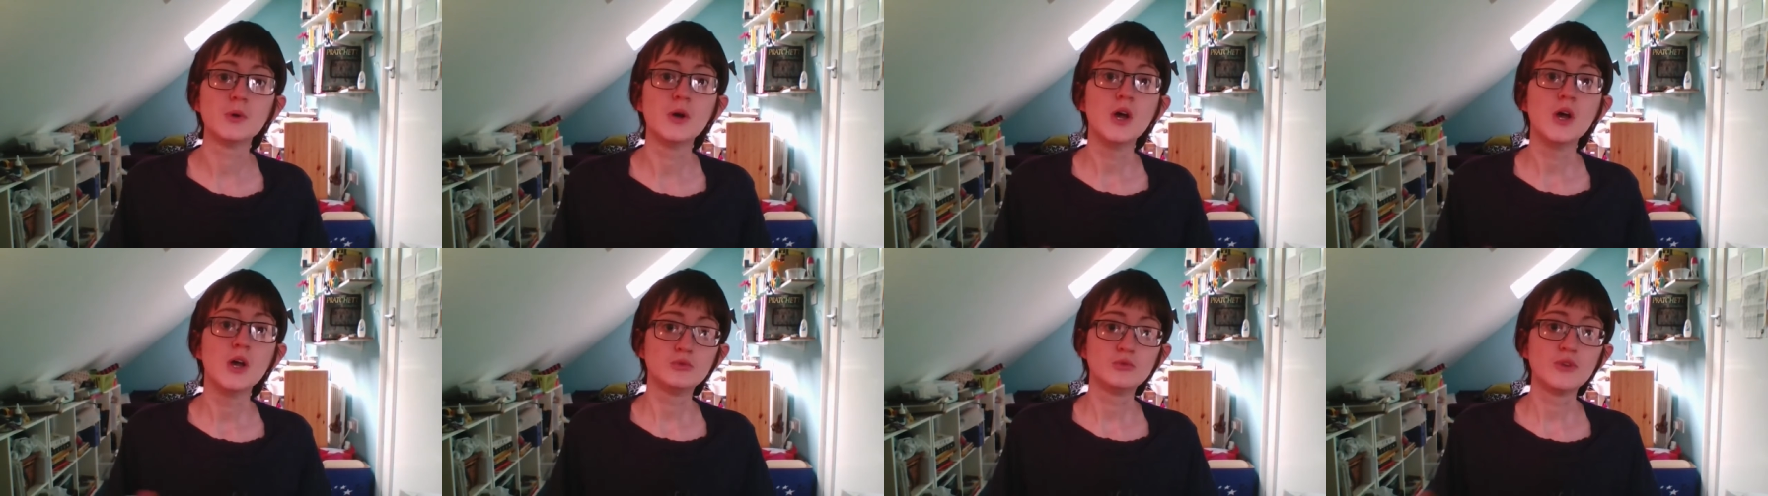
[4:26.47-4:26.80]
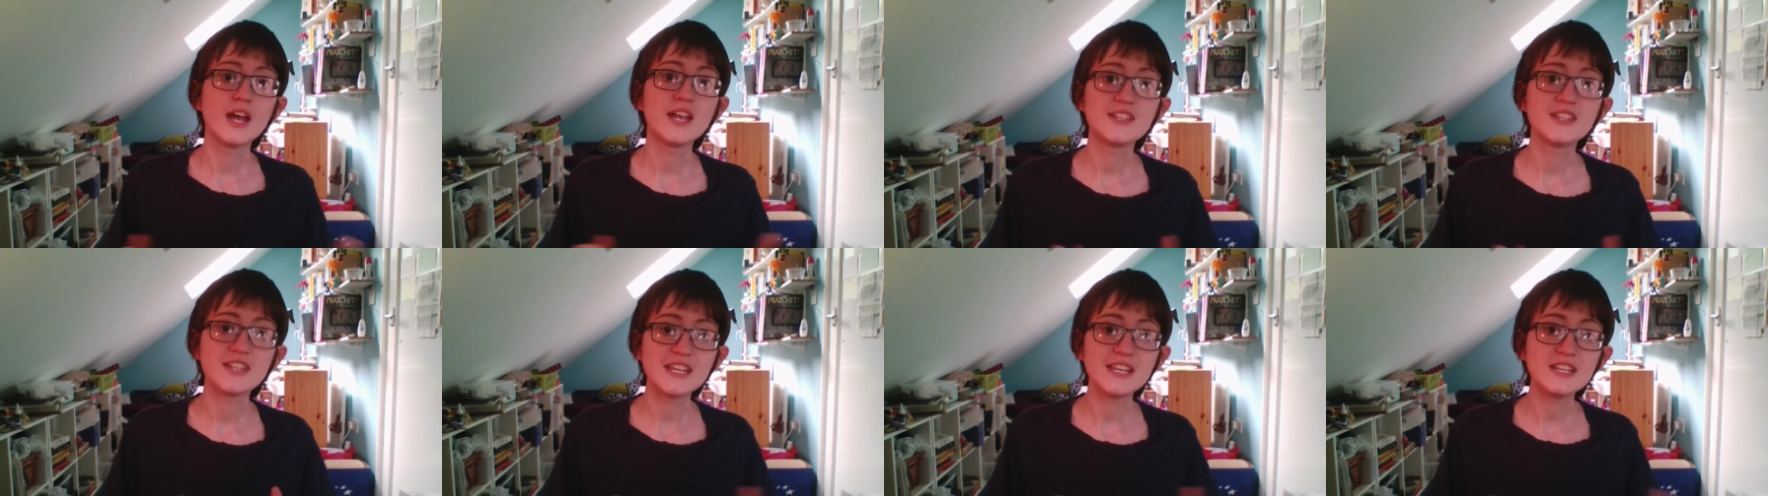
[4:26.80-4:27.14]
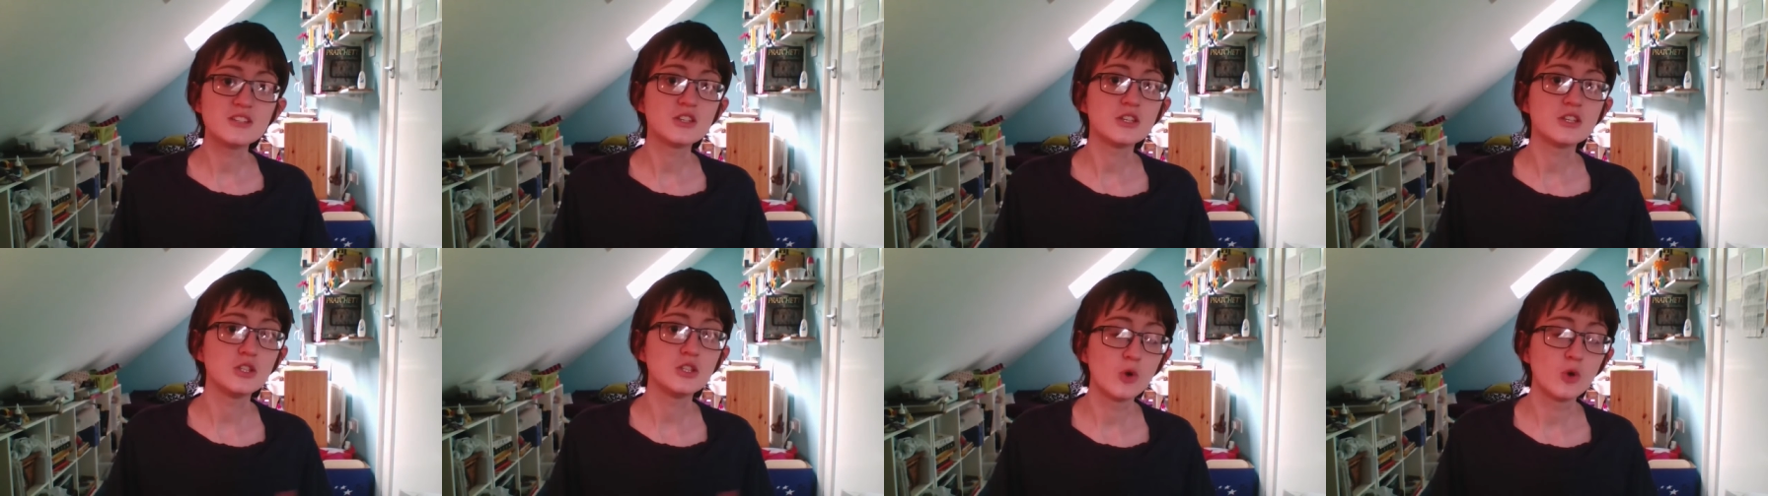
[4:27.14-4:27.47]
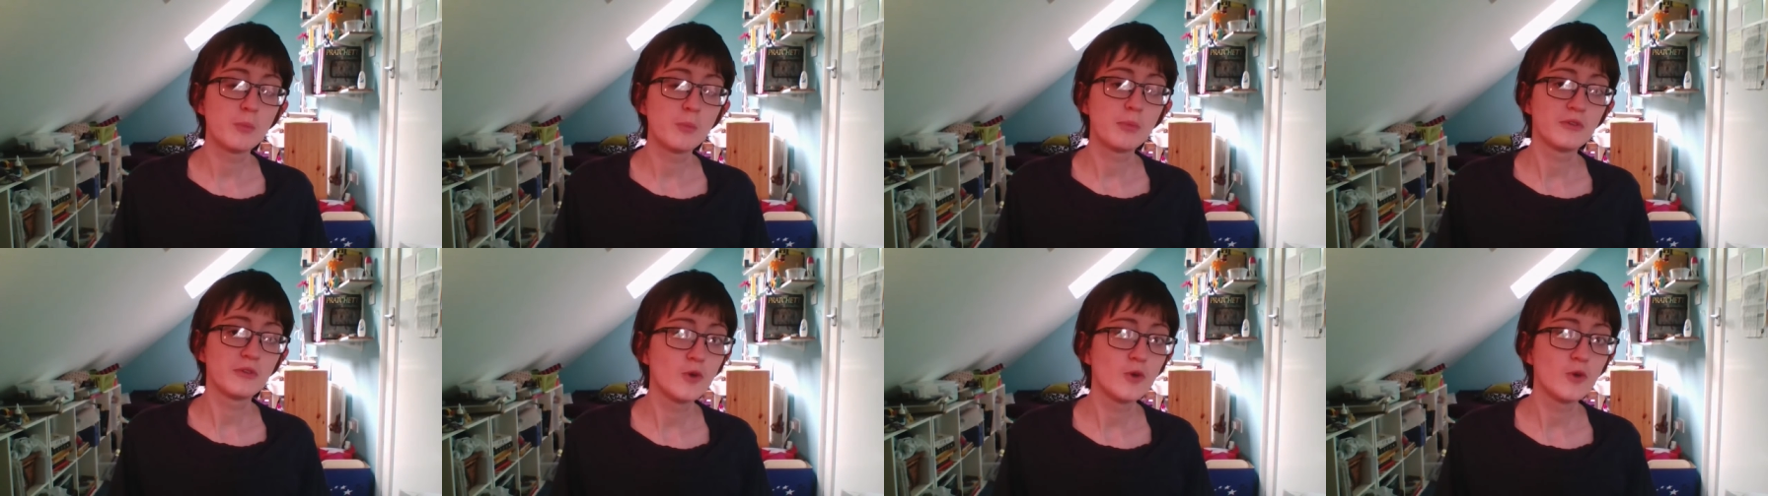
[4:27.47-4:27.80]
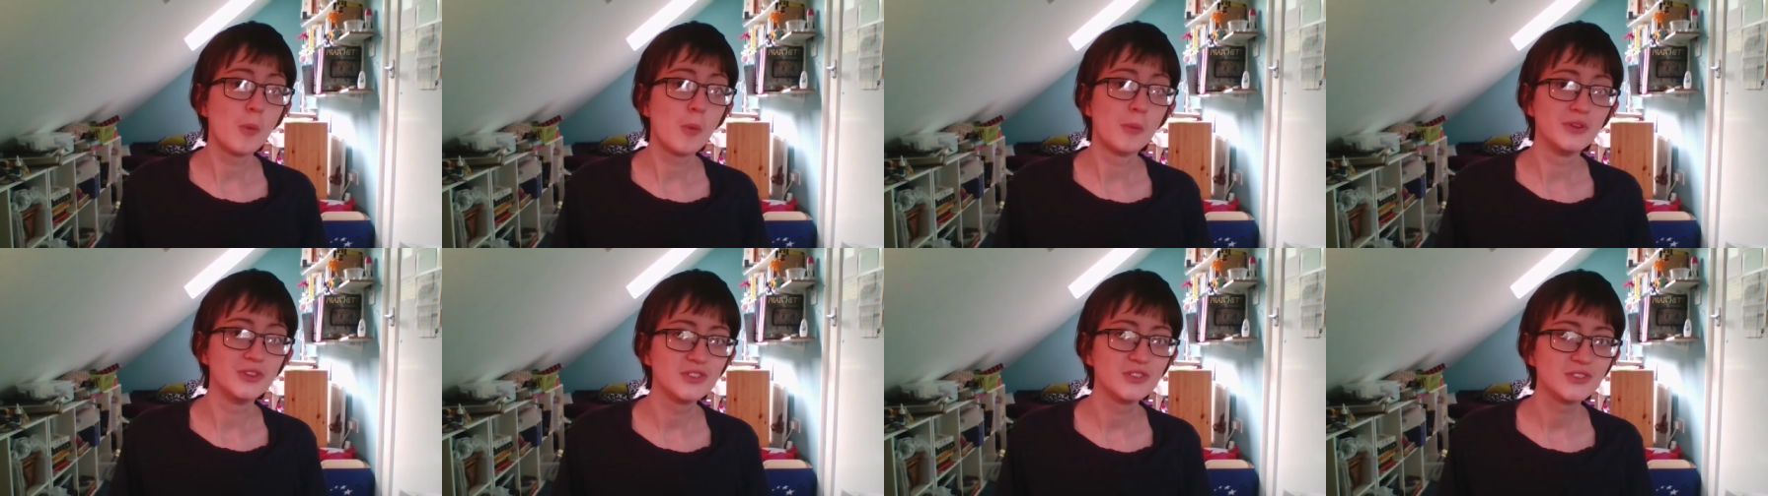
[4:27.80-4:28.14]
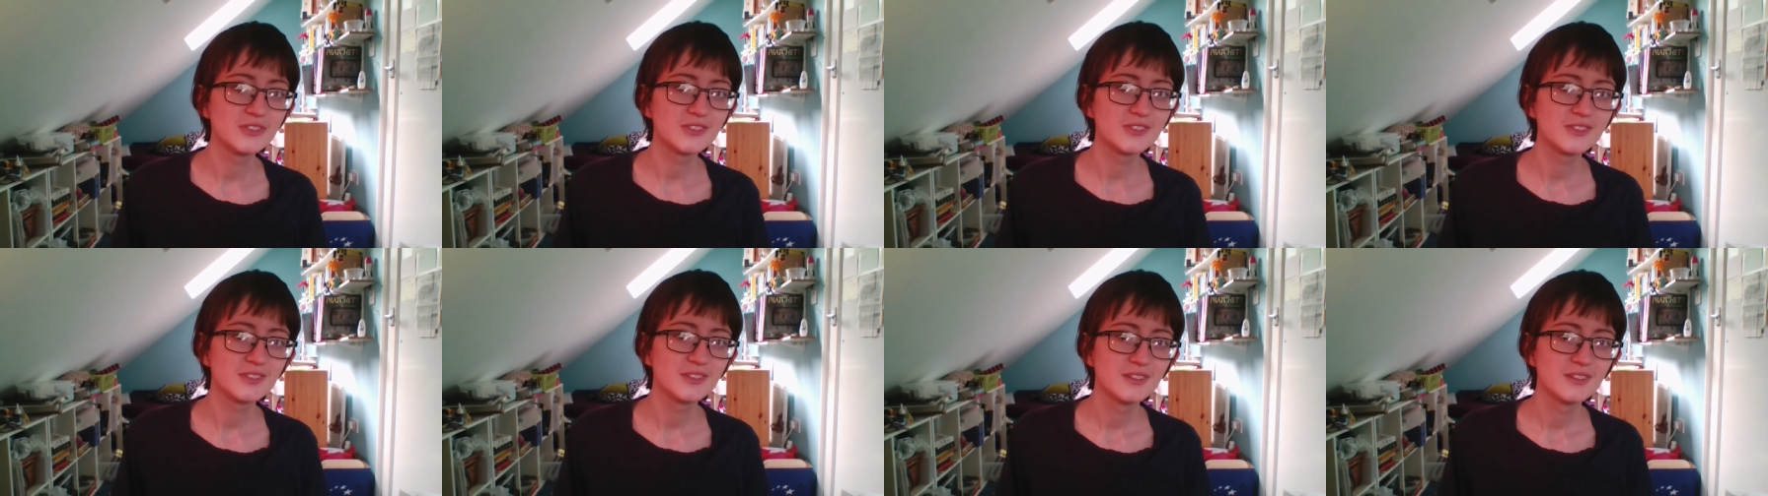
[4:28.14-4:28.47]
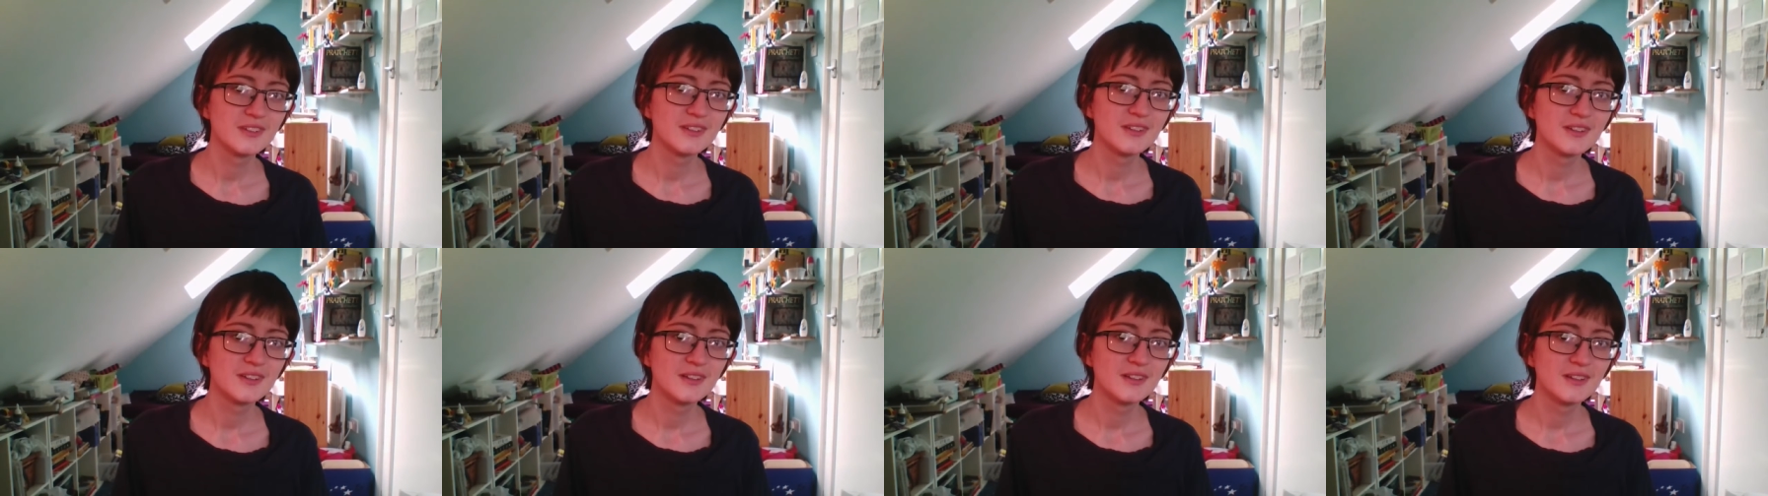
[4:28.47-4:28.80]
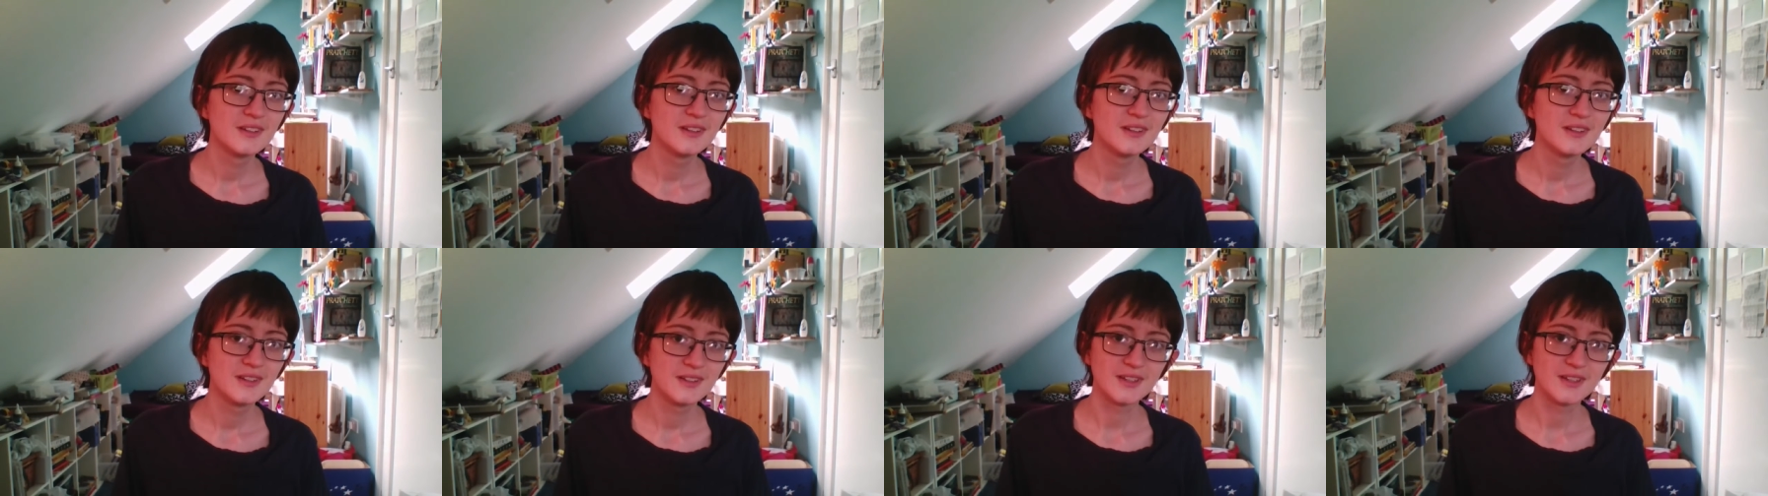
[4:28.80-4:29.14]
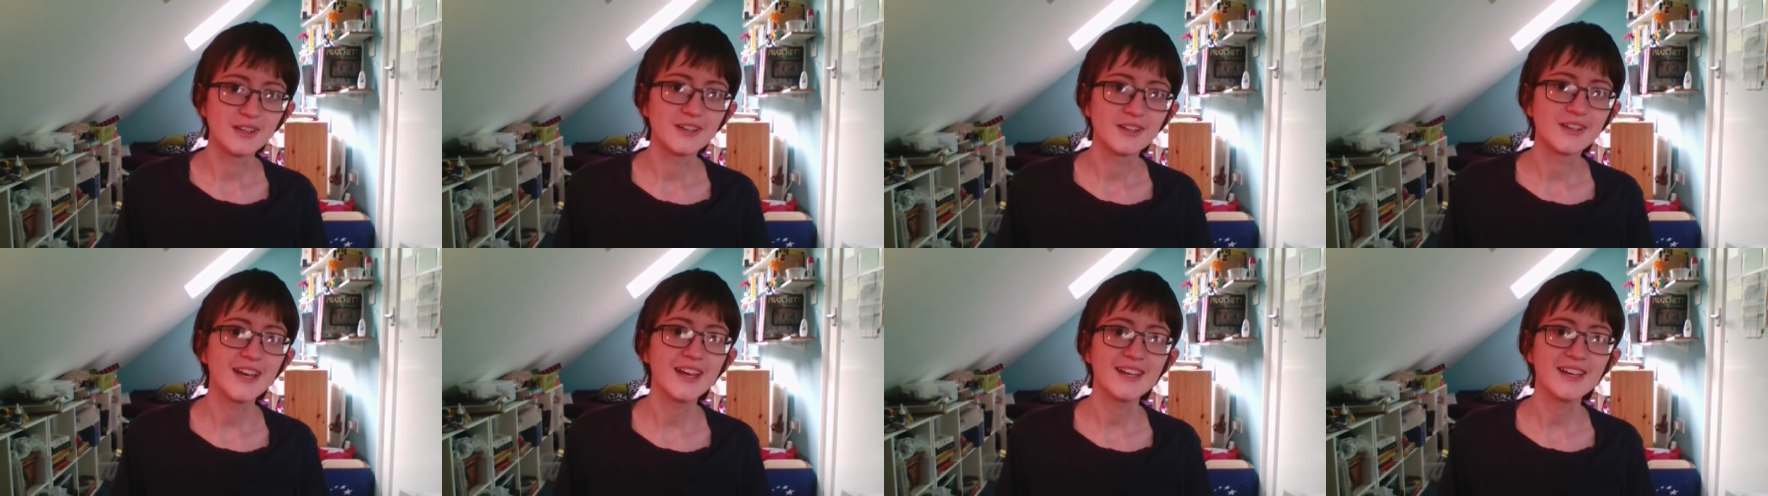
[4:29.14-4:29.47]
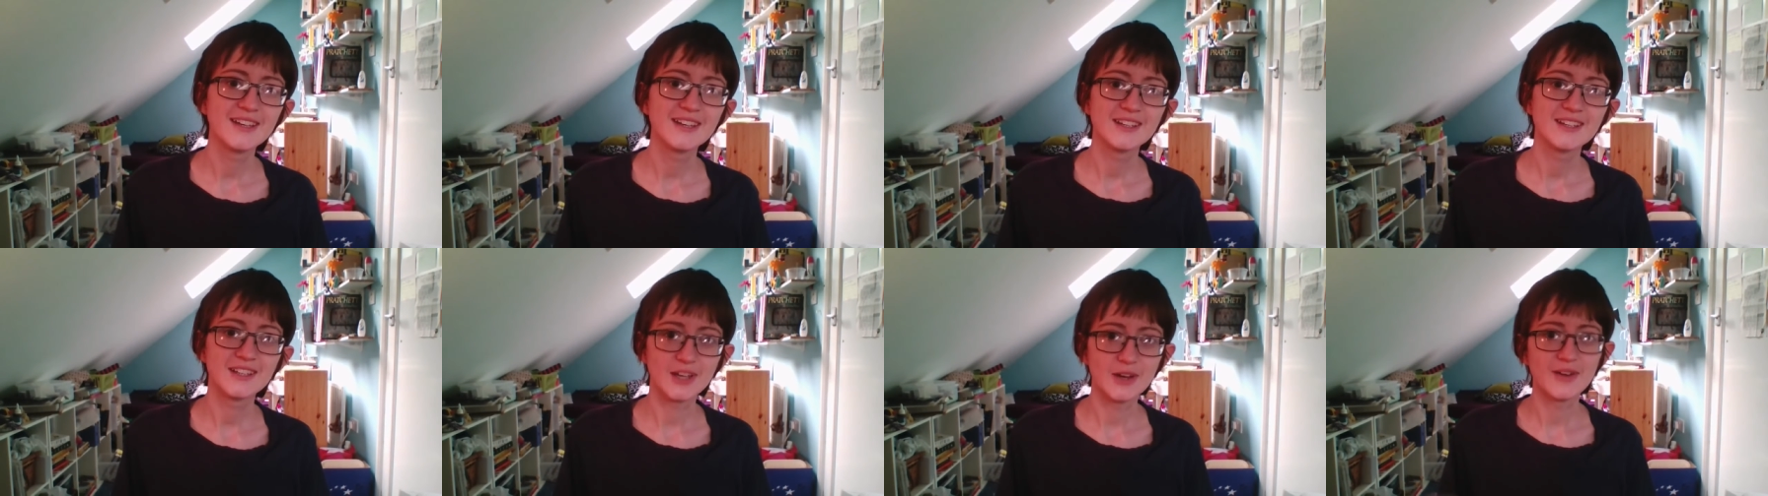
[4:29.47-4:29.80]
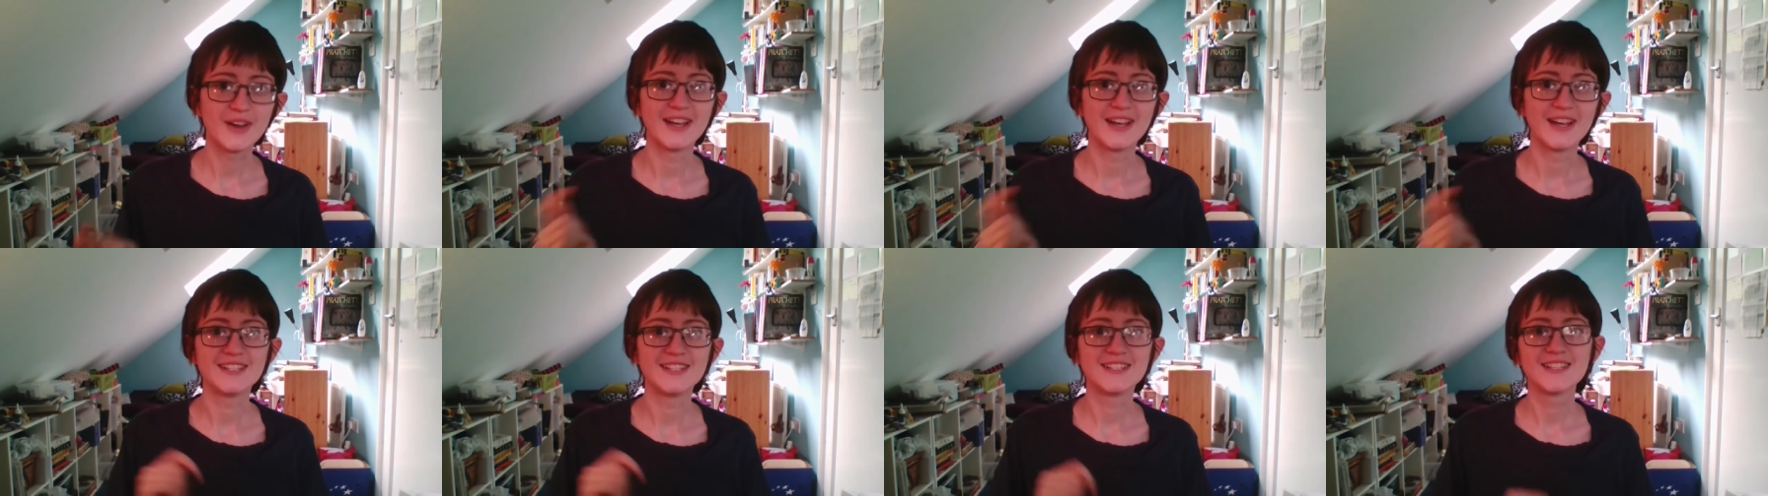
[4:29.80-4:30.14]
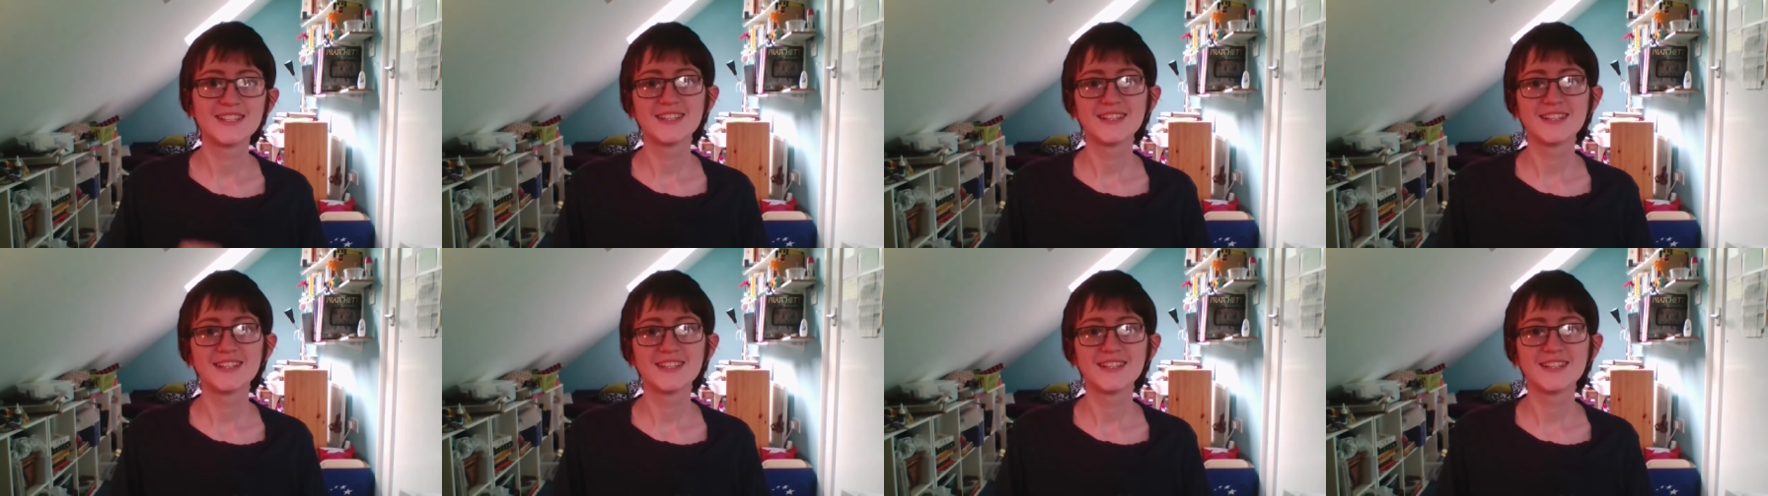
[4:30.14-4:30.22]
read into your performance? Okay, go ahead.